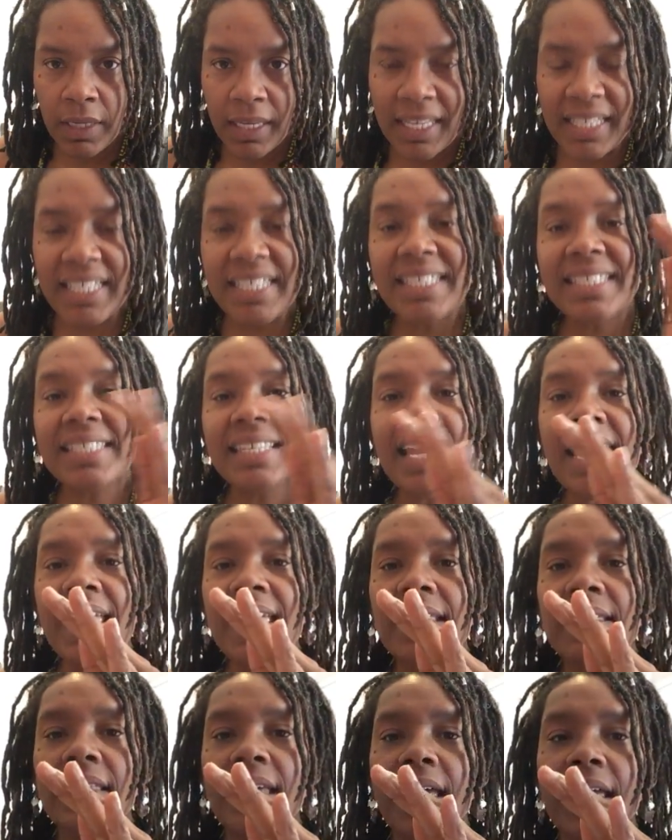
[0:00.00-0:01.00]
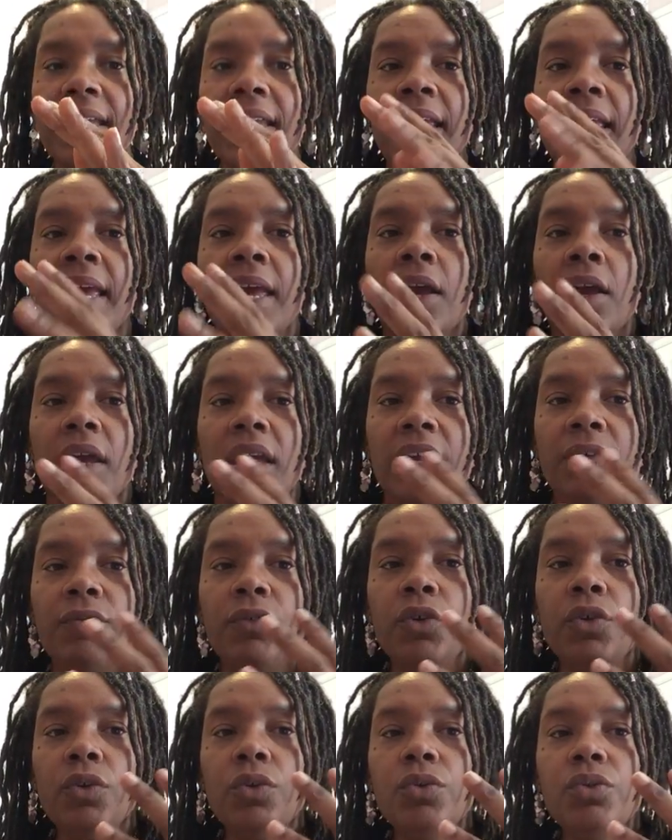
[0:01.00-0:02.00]
And it's saying that if
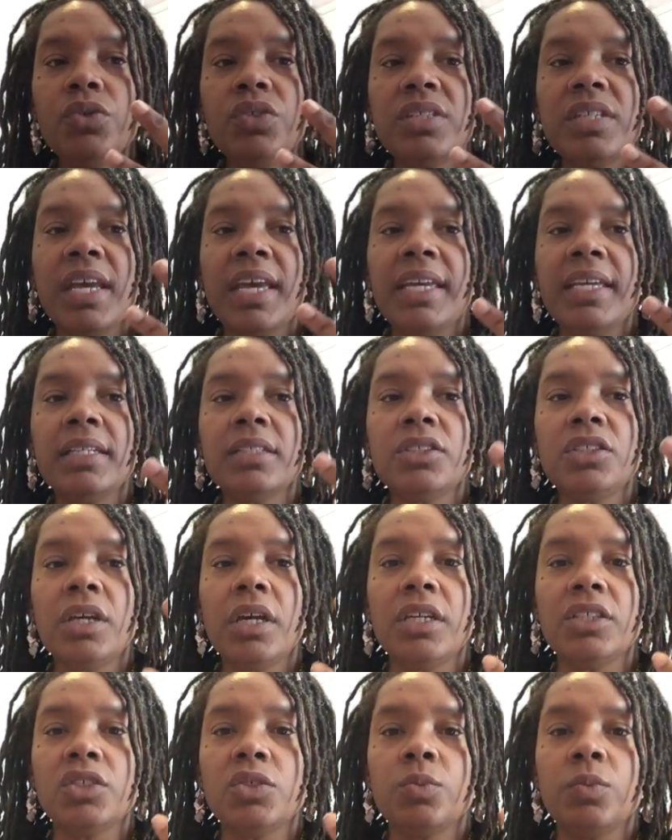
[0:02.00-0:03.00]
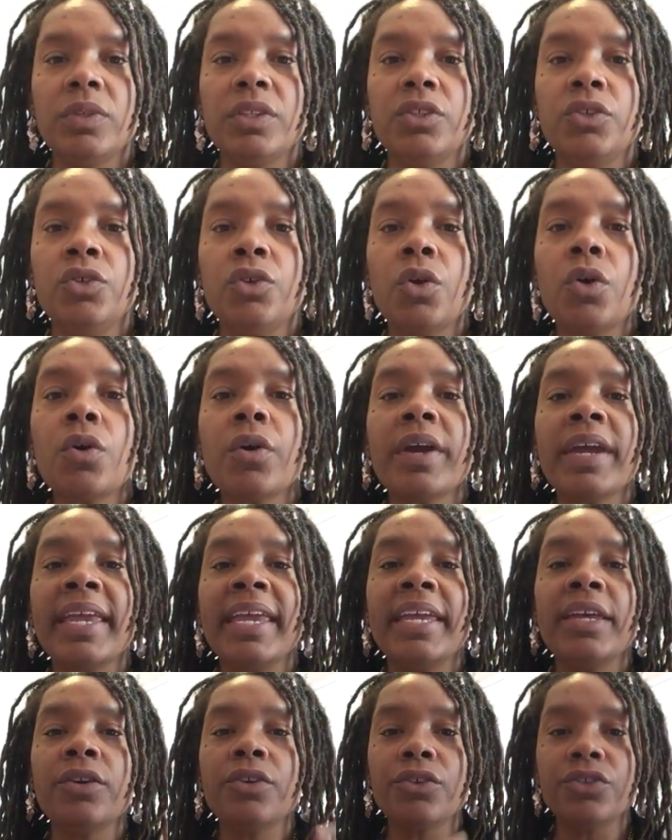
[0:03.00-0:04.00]
you stay in touch with
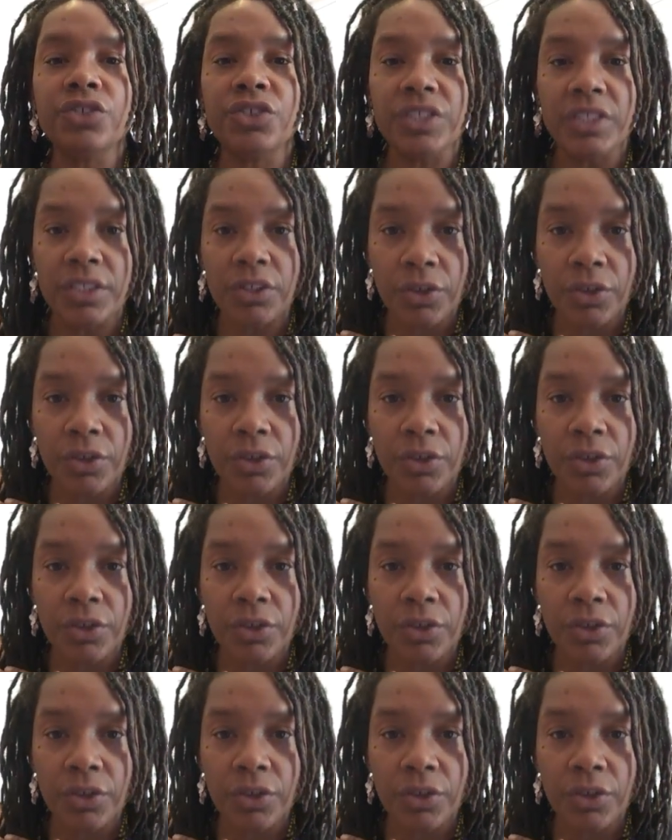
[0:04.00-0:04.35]
your energy,